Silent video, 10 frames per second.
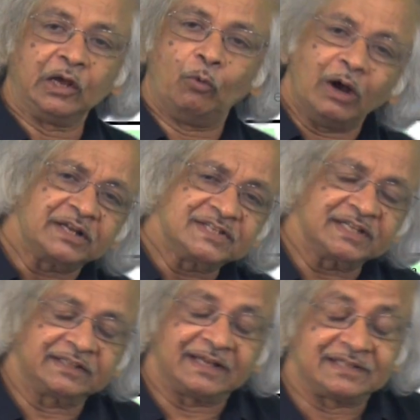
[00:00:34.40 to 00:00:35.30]
Now, what is
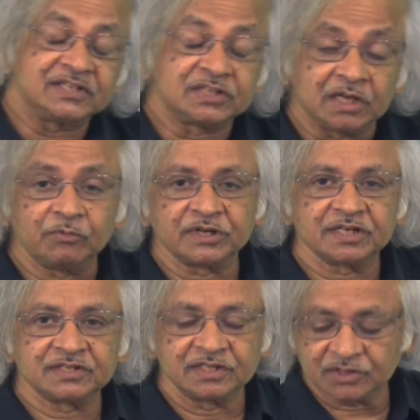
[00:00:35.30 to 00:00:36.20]
it that
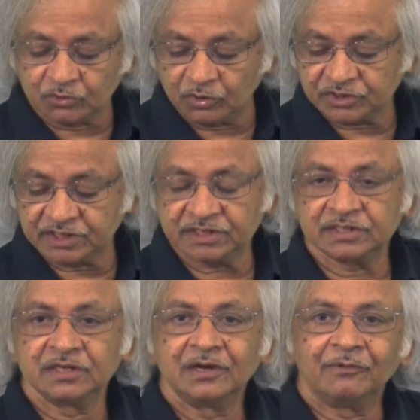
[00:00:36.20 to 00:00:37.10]
distinguishes these
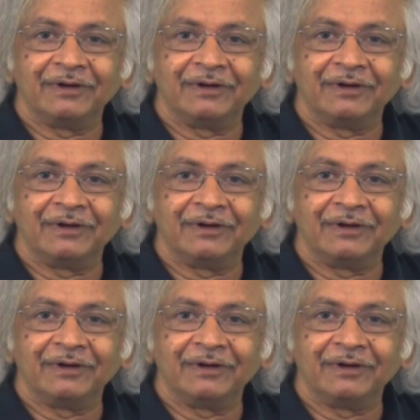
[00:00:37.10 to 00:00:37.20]
courses?